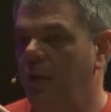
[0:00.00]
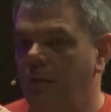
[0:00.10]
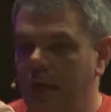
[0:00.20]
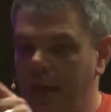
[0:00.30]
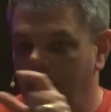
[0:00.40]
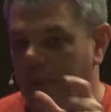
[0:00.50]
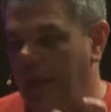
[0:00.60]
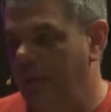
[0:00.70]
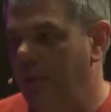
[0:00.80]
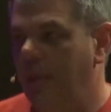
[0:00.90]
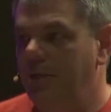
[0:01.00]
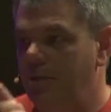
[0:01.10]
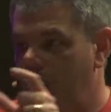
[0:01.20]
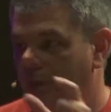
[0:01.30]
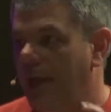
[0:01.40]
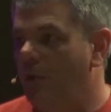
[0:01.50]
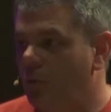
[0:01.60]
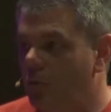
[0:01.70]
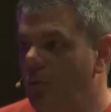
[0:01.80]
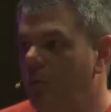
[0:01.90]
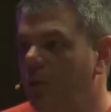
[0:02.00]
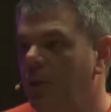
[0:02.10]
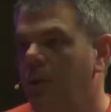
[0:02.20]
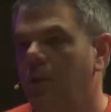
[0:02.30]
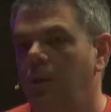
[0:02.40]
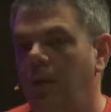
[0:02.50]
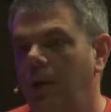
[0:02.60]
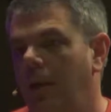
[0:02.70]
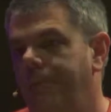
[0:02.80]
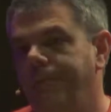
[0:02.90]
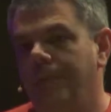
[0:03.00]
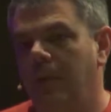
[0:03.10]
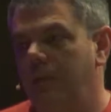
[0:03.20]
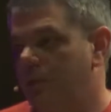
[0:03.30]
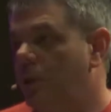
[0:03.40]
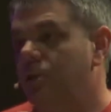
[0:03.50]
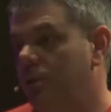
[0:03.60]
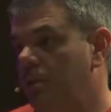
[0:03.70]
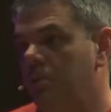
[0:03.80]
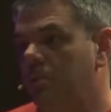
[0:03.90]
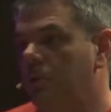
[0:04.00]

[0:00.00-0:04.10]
of that population of that group is Christian.